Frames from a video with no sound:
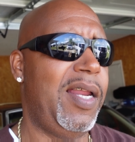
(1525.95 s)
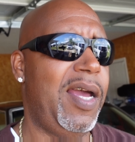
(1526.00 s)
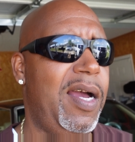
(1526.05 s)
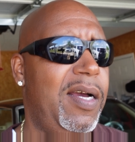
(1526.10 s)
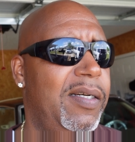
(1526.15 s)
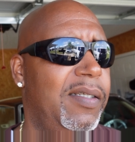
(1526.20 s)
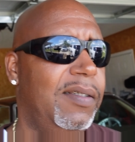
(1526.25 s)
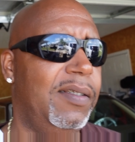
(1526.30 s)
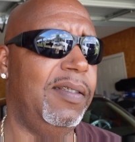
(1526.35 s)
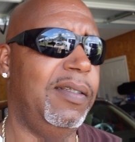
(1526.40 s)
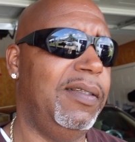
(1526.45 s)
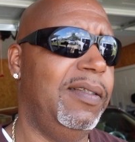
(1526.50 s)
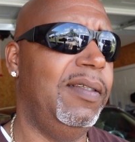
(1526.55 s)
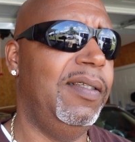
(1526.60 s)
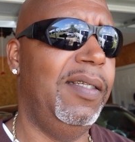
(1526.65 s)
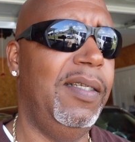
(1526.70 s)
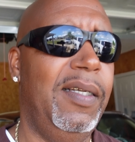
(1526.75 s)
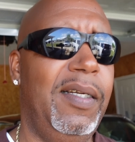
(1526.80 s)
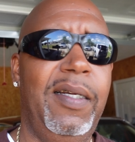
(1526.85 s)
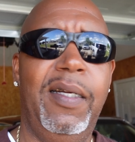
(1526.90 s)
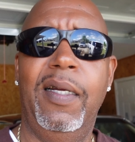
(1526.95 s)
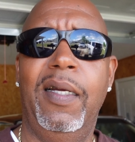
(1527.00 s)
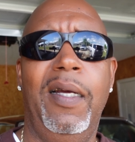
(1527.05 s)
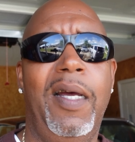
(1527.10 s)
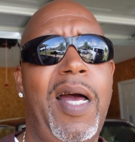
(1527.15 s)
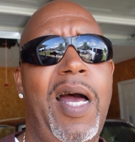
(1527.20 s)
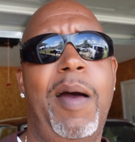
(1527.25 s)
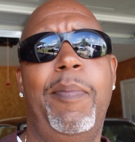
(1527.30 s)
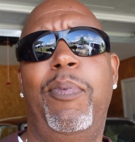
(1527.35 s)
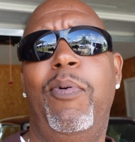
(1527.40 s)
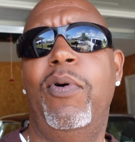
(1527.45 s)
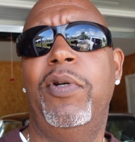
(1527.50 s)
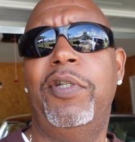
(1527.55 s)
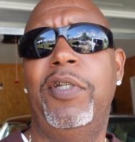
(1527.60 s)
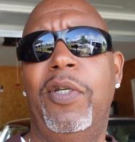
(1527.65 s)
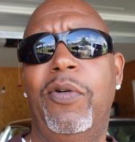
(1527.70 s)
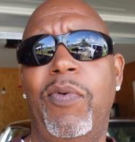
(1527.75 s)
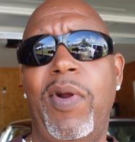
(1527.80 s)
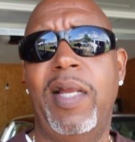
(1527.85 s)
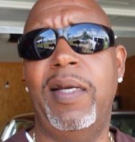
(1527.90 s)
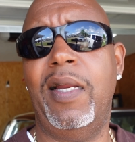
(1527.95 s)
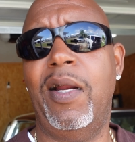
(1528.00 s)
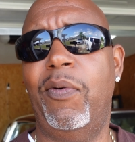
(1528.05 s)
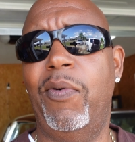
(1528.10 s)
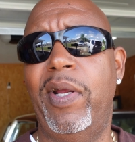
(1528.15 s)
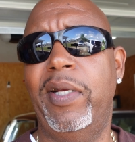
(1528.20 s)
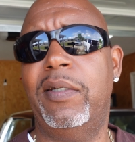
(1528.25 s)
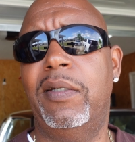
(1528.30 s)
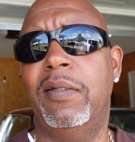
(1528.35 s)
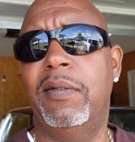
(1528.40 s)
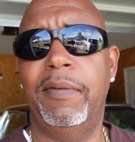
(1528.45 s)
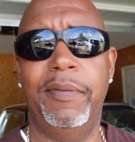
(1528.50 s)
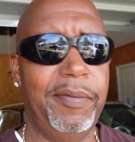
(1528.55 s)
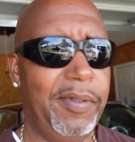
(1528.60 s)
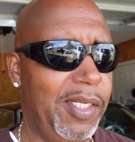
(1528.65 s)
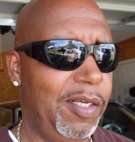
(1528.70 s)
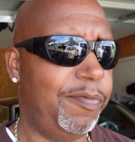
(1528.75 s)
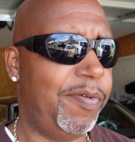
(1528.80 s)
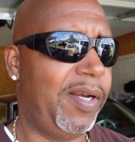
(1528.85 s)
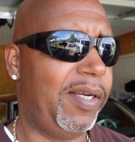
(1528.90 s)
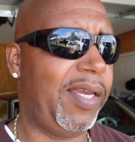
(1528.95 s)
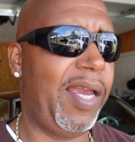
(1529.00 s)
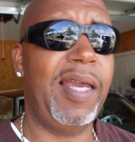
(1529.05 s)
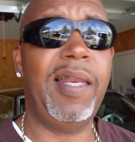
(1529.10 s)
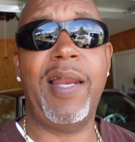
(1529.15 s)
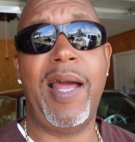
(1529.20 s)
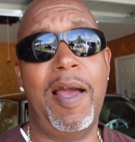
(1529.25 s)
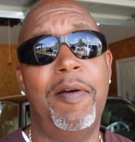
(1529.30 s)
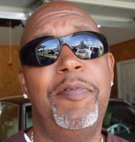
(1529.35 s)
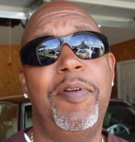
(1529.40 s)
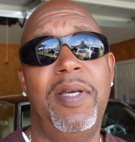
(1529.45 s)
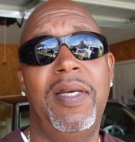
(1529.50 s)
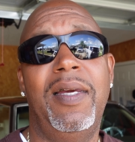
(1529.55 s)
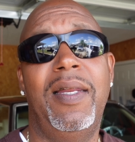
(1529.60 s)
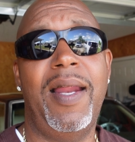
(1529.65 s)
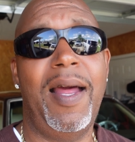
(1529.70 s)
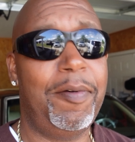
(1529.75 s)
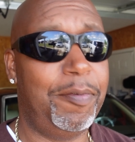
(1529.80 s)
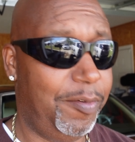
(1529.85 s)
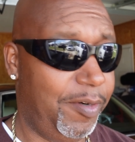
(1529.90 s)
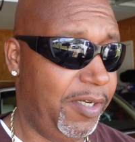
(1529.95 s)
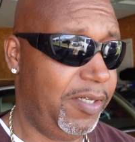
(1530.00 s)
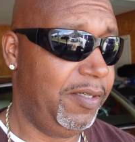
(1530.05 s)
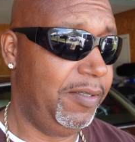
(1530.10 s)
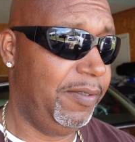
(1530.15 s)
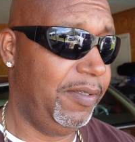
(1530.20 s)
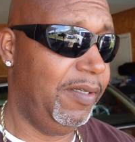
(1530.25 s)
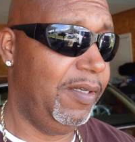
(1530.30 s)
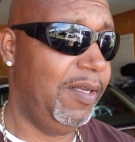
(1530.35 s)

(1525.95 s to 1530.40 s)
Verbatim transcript: I uh, I point you in the right direction. If I can't, I figure it out for you.